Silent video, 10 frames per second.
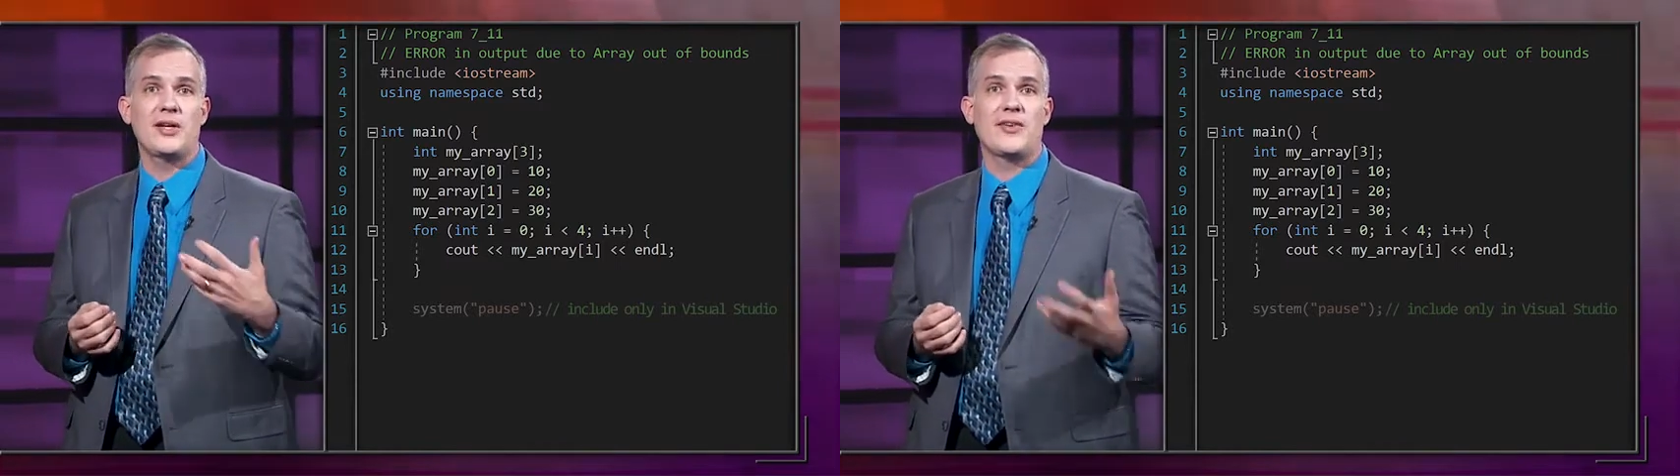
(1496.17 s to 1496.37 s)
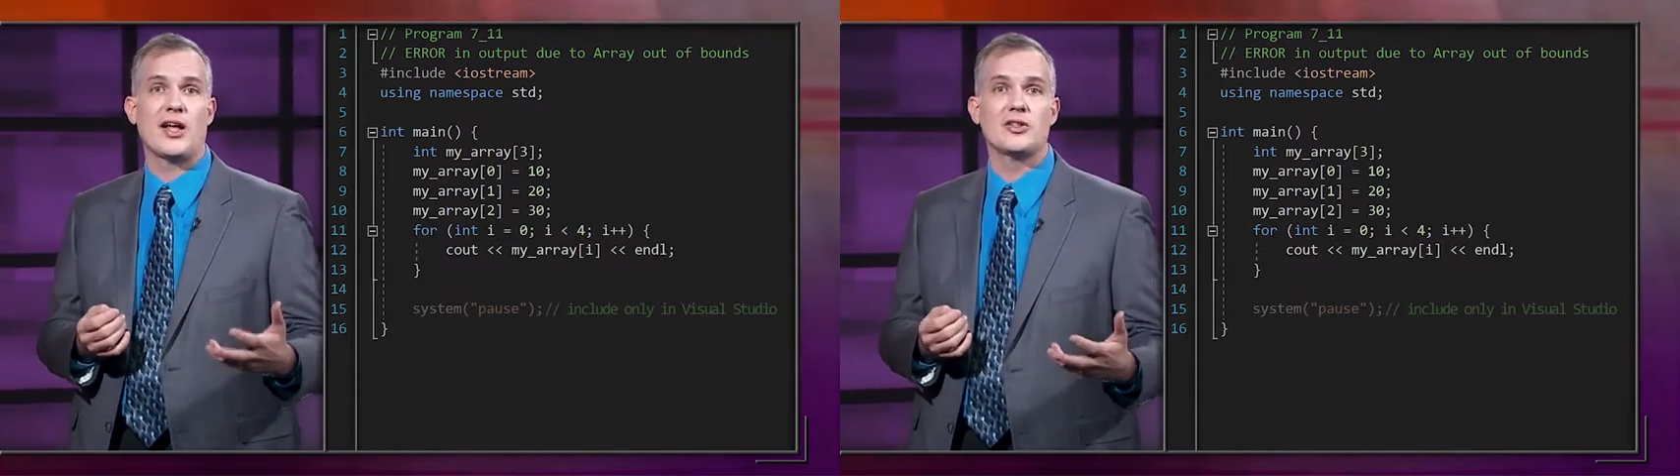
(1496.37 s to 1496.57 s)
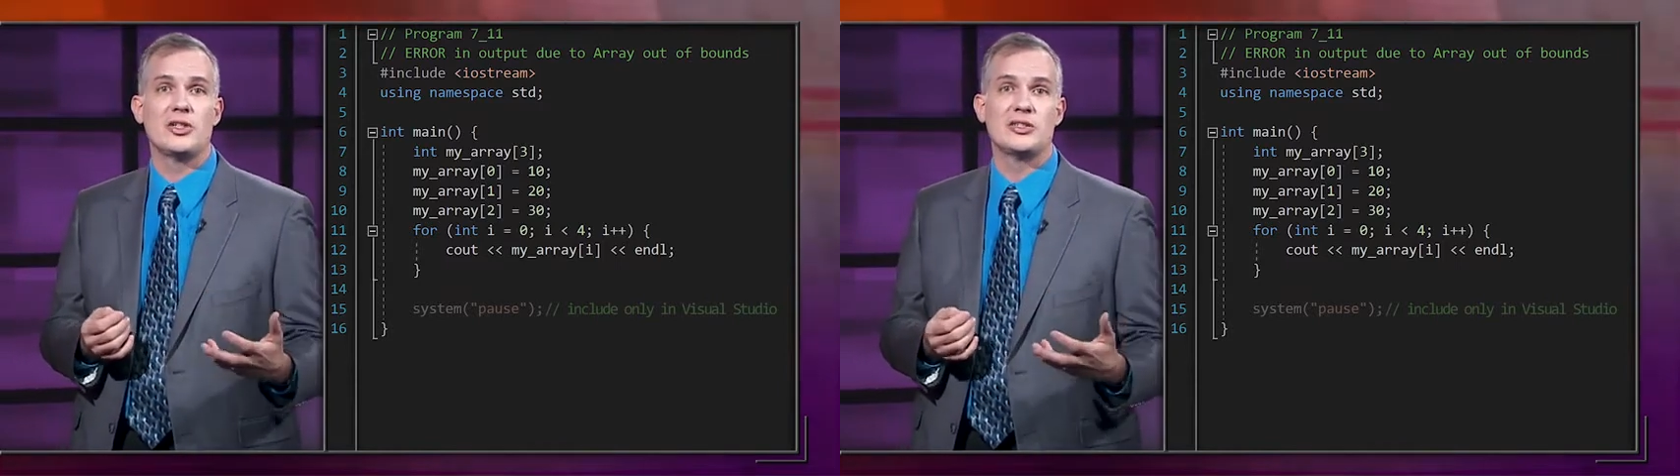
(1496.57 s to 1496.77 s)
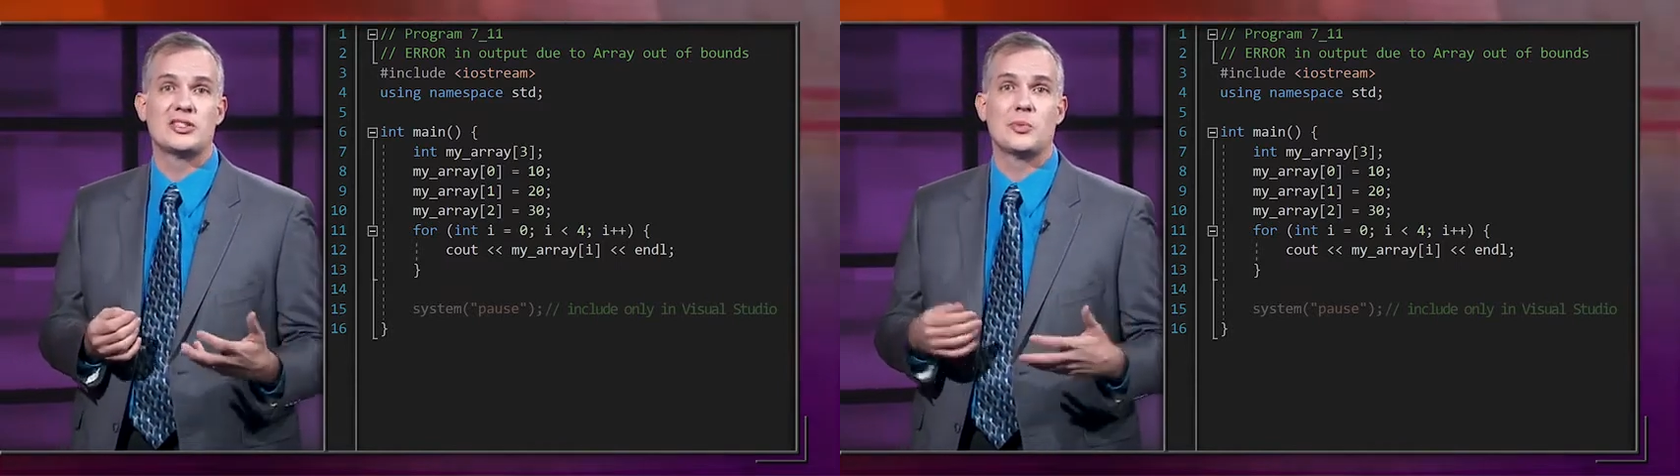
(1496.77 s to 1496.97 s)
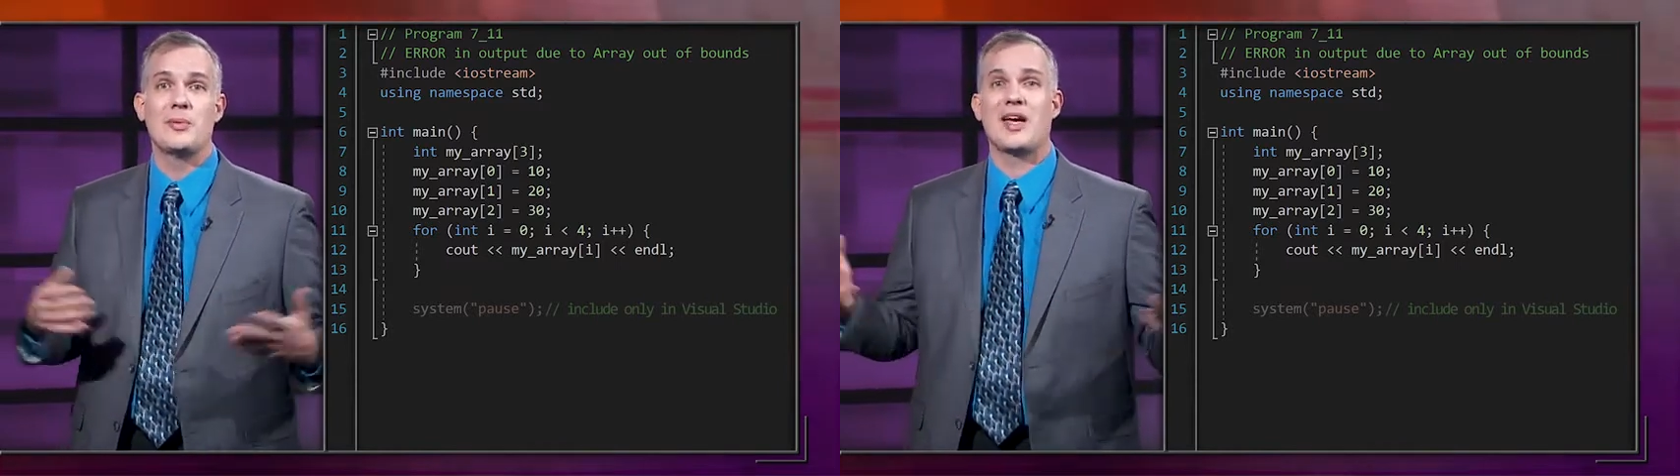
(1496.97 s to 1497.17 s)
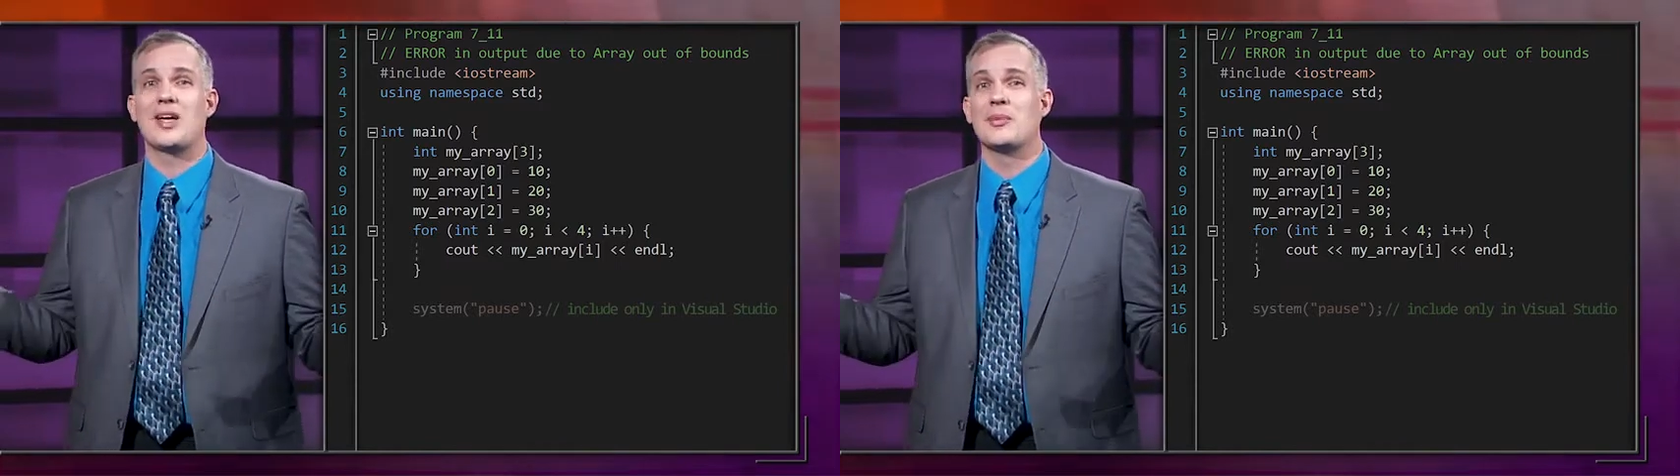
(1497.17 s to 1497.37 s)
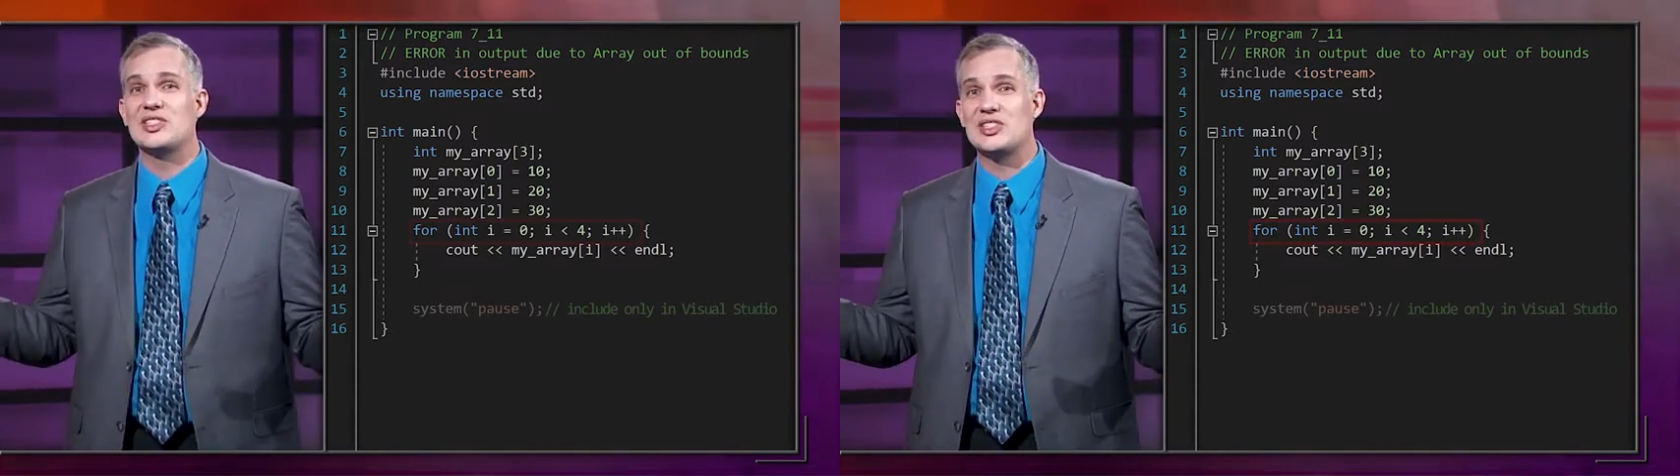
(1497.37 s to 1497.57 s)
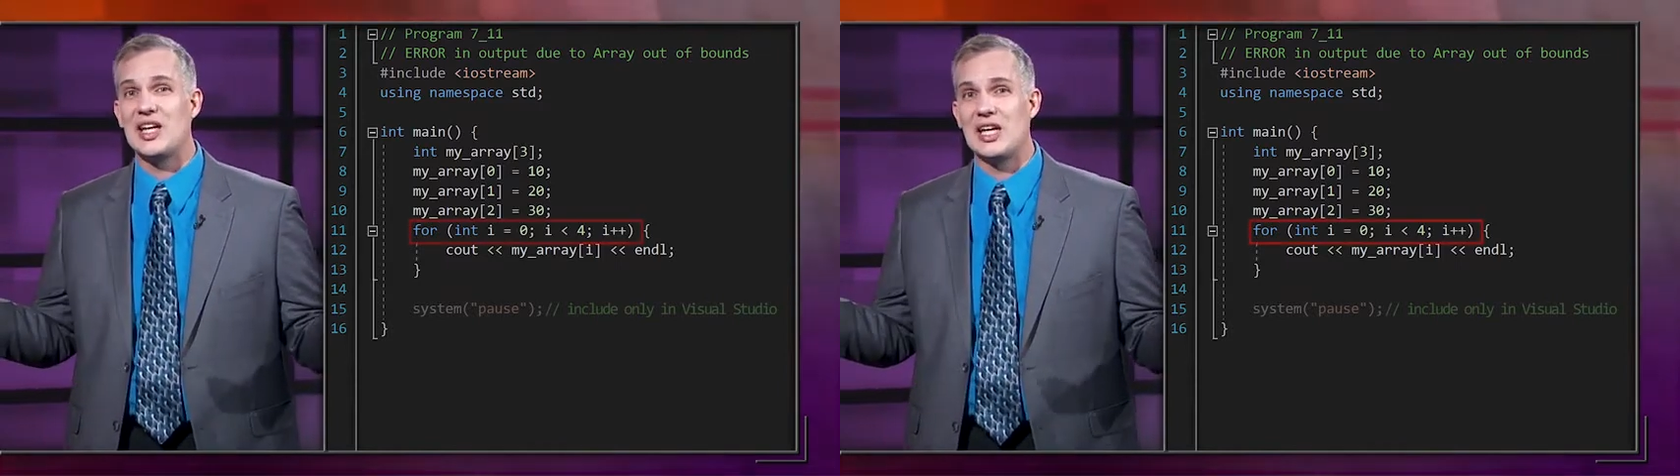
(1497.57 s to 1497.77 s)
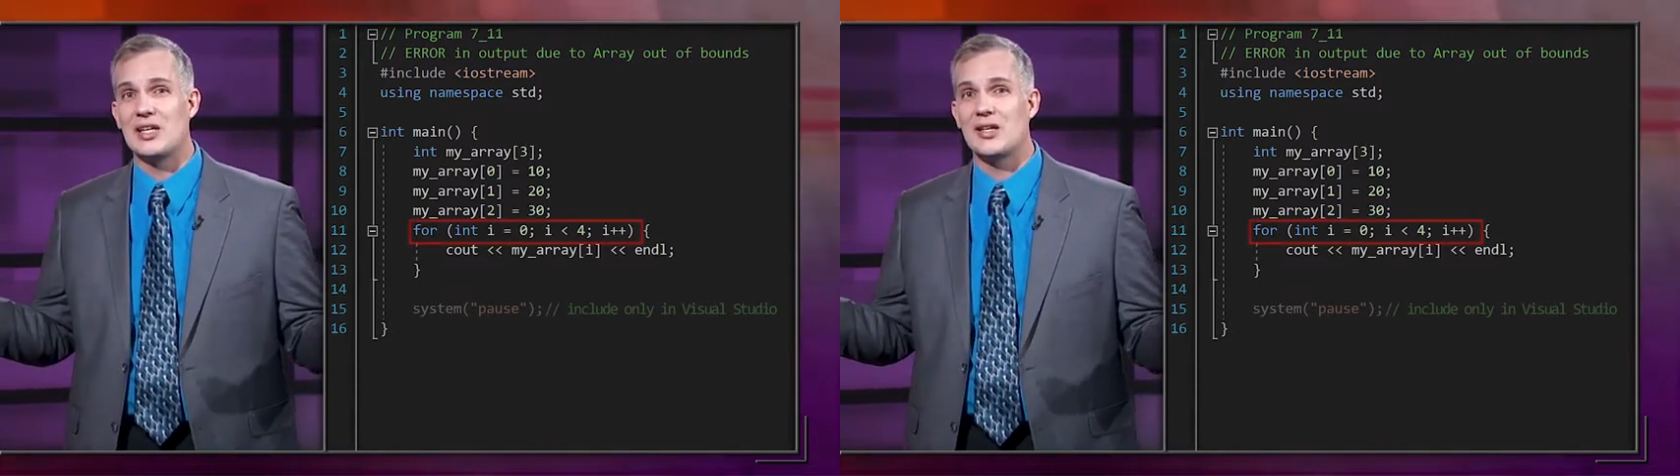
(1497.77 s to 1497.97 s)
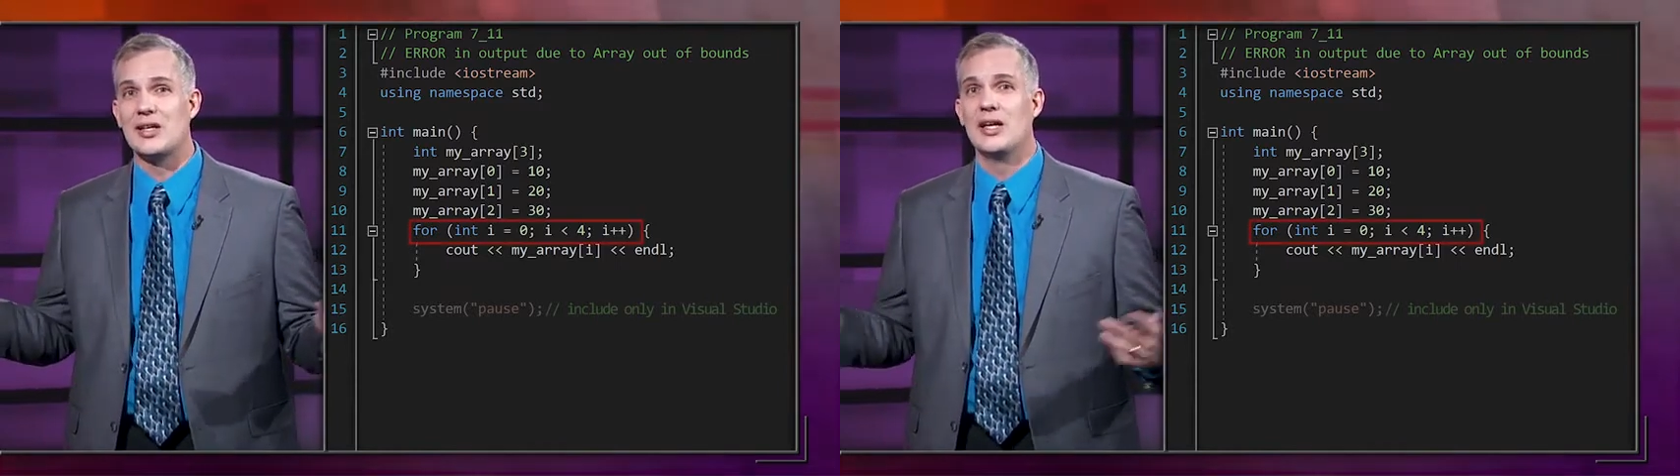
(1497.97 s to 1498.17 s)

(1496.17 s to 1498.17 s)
values, we make a mistake,